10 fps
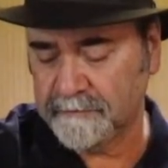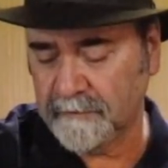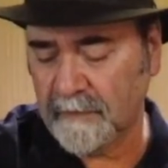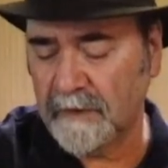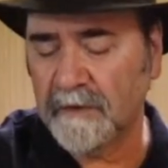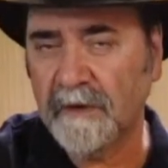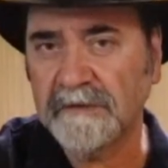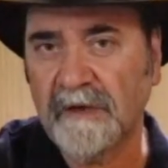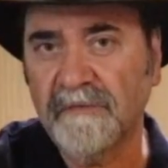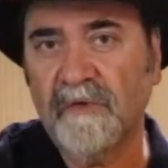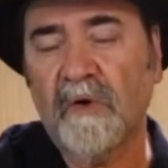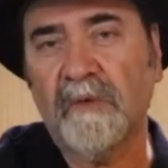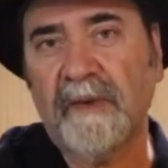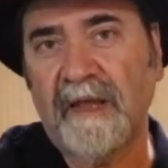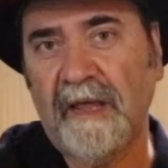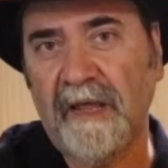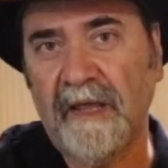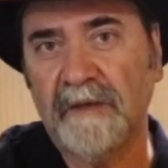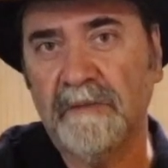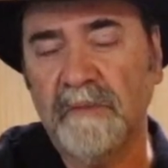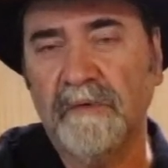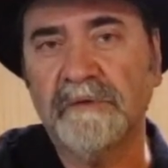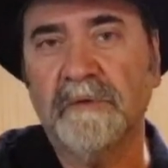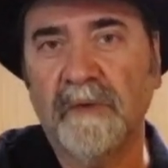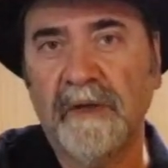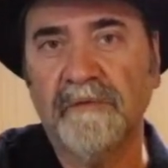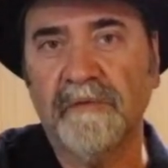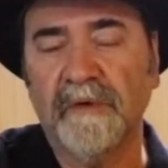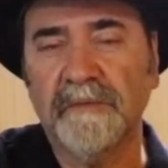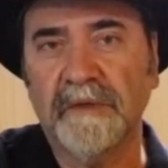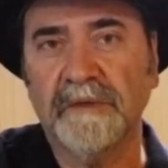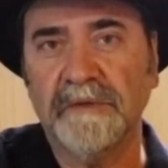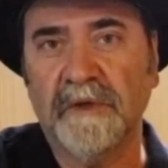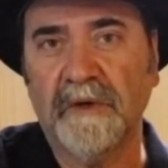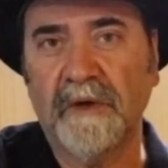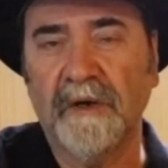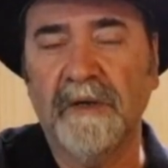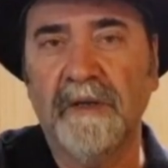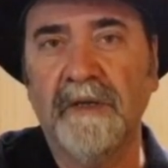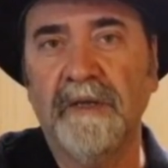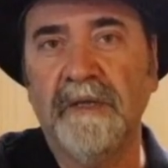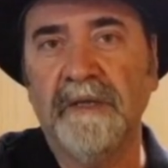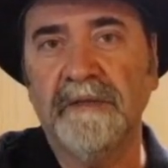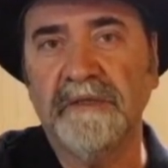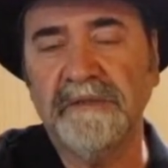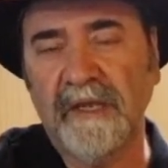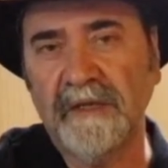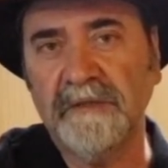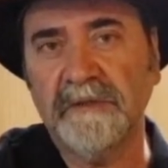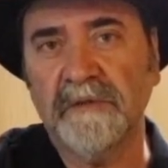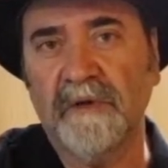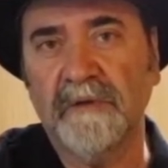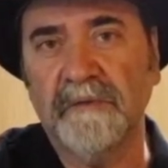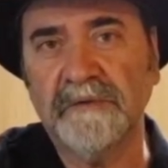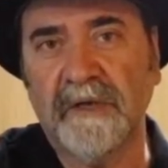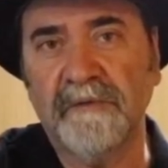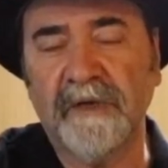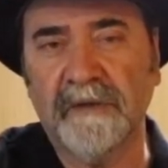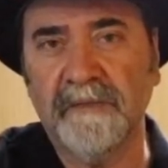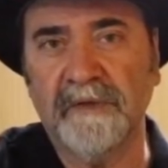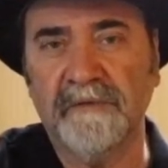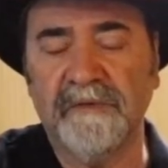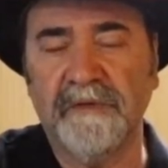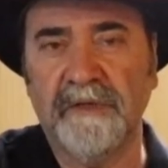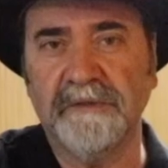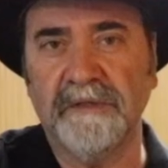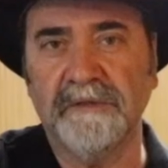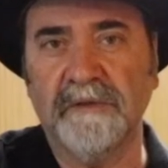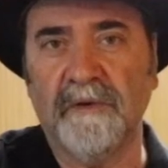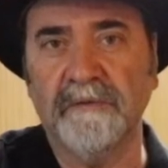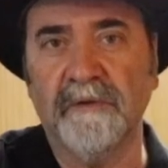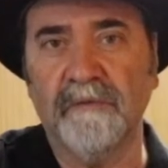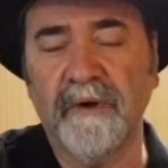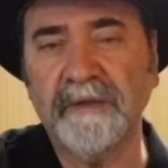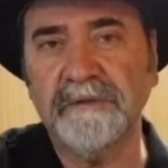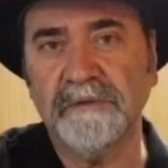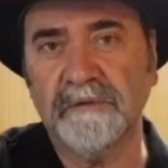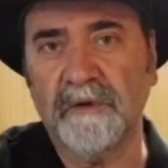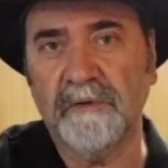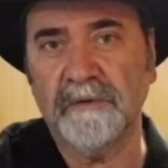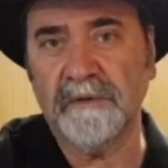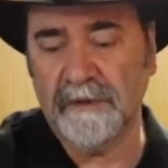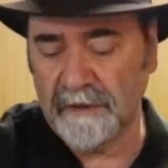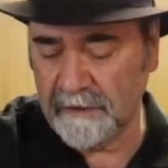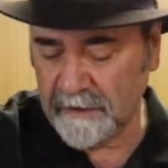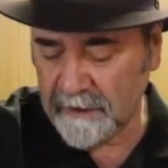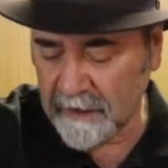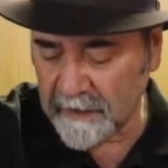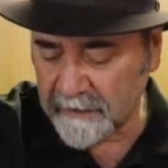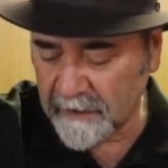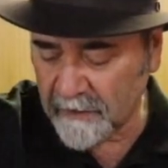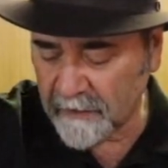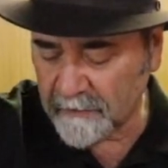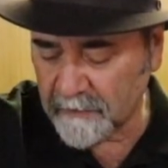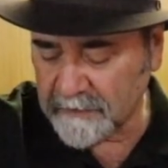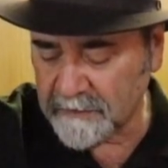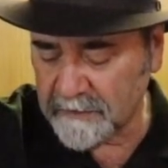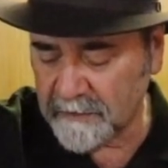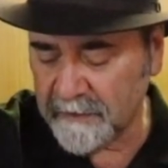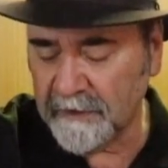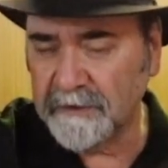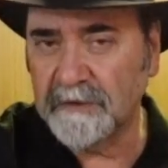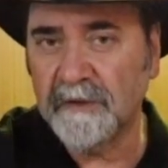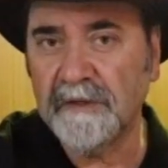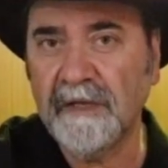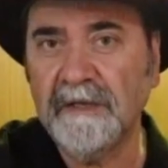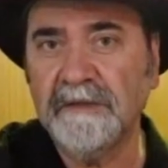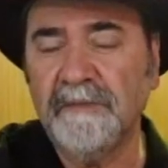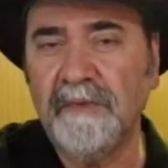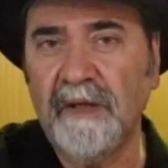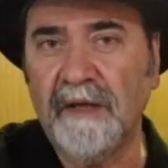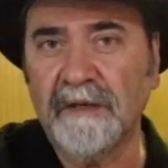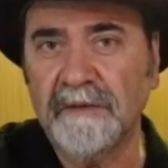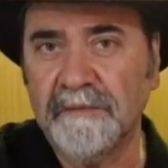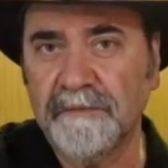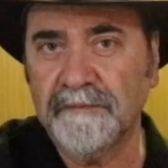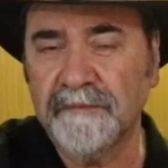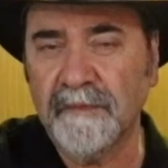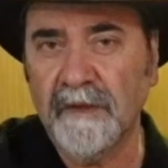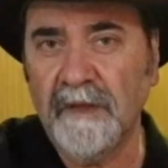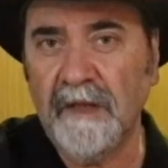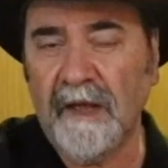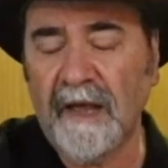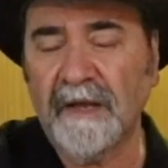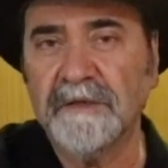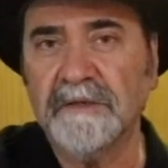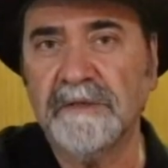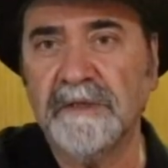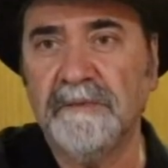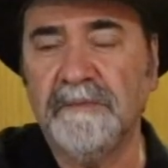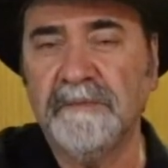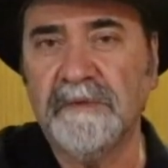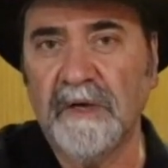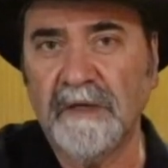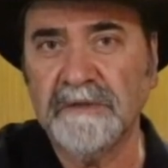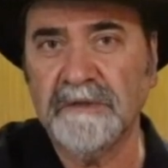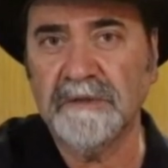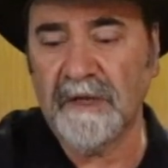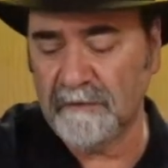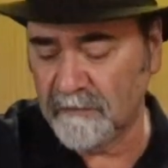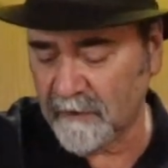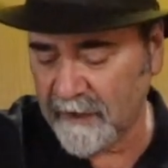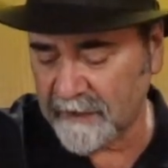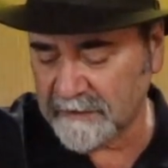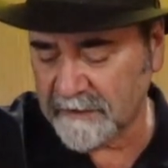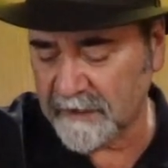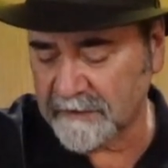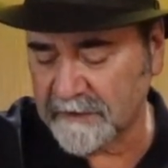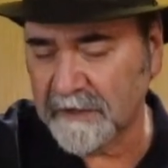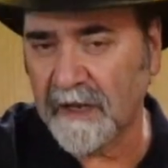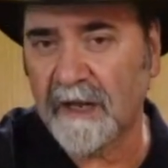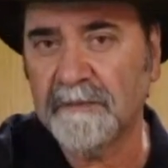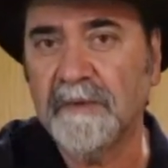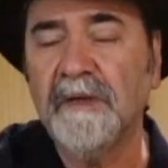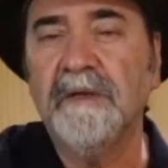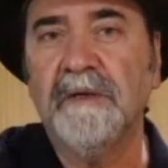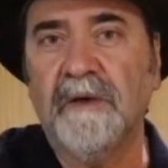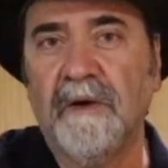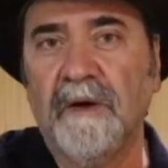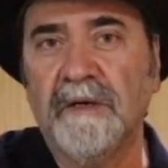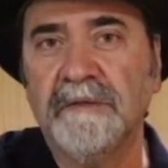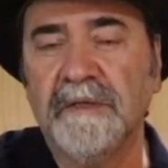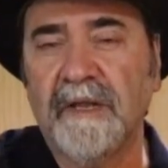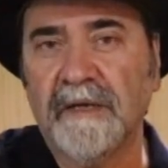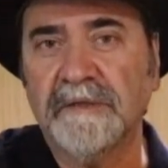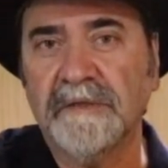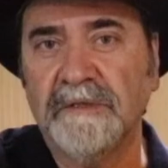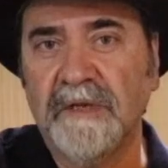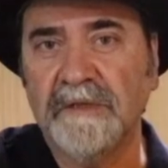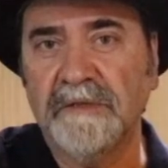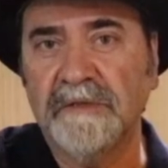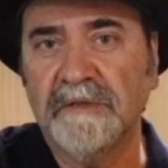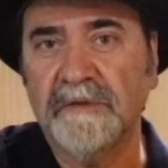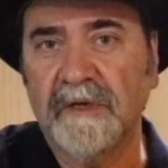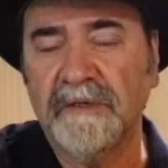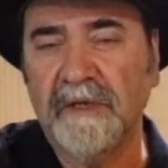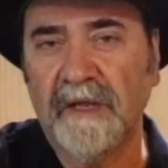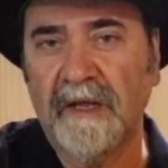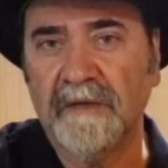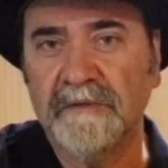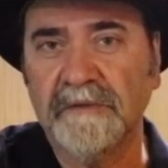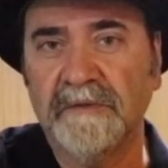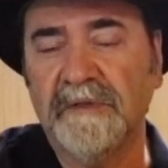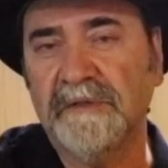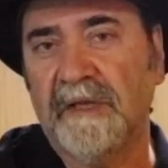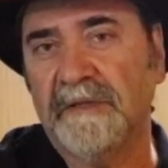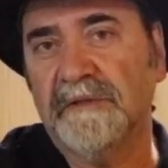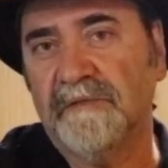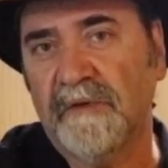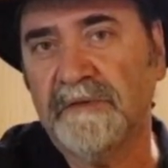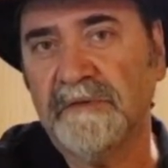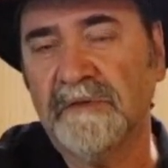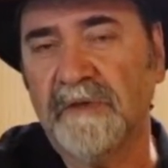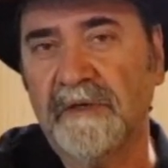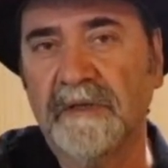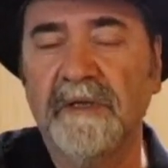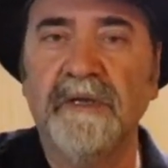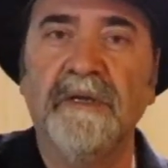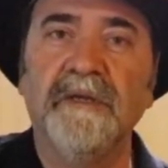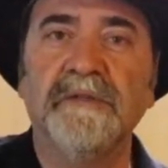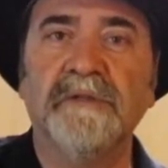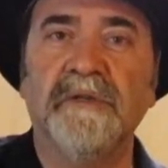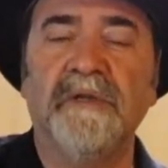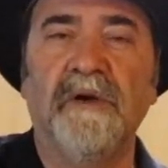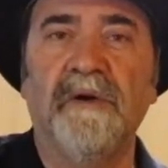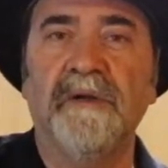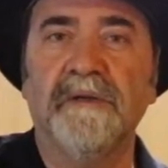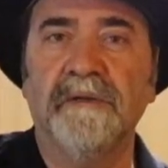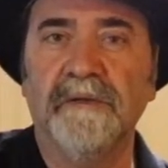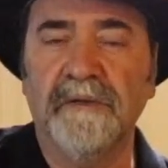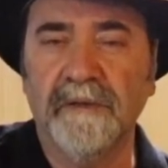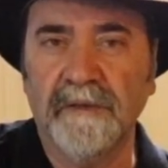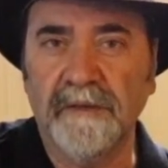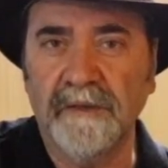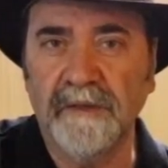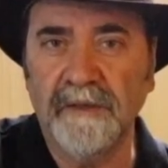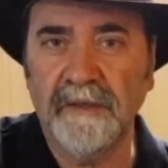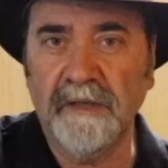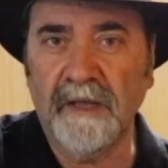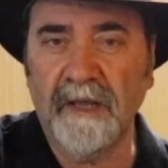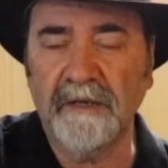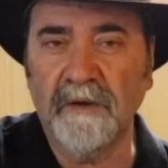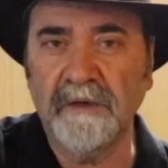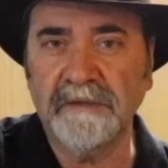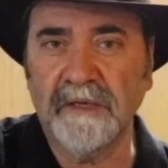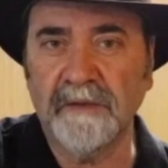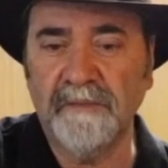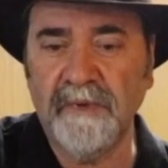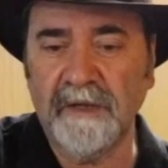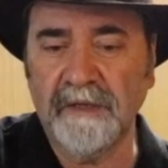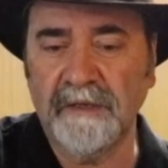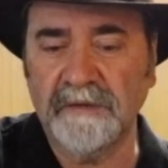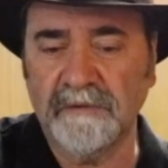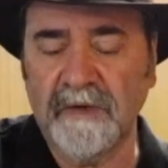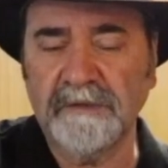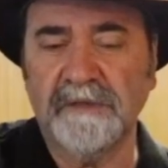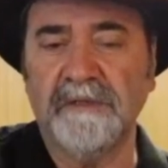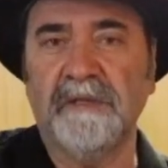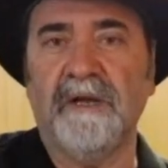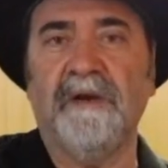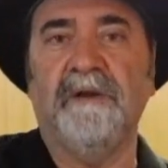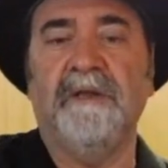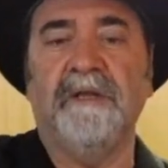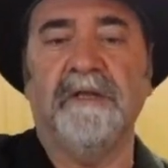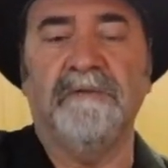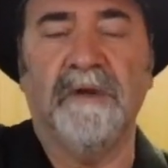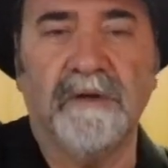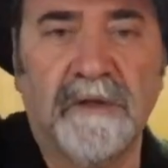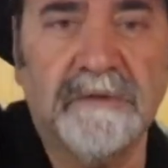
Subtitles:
Notice how far my hand moves away from the guitar. The second stroke, which I recommend for this, is called the rest stroke. And there, what you're doing is you're letting the pick actually touch and rest and stop on the next adjacent string down. So in this case, the first string. So you're going, and notice how the pick is resting there. Give you a